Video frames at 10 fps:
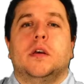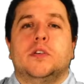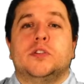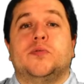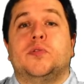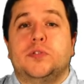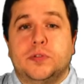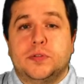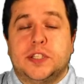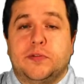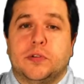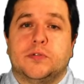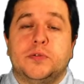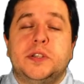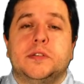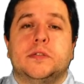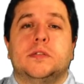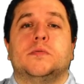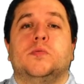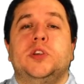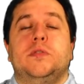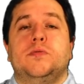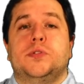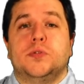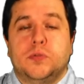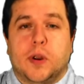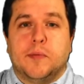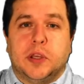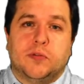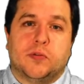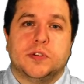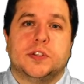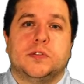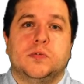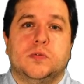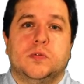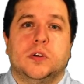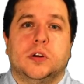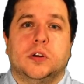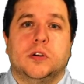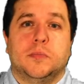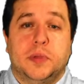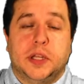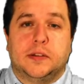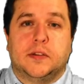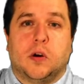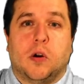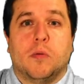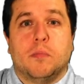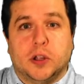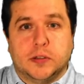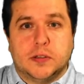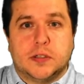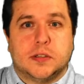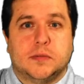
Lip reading: So for those different reasons, we use 2-gram inference to build our models.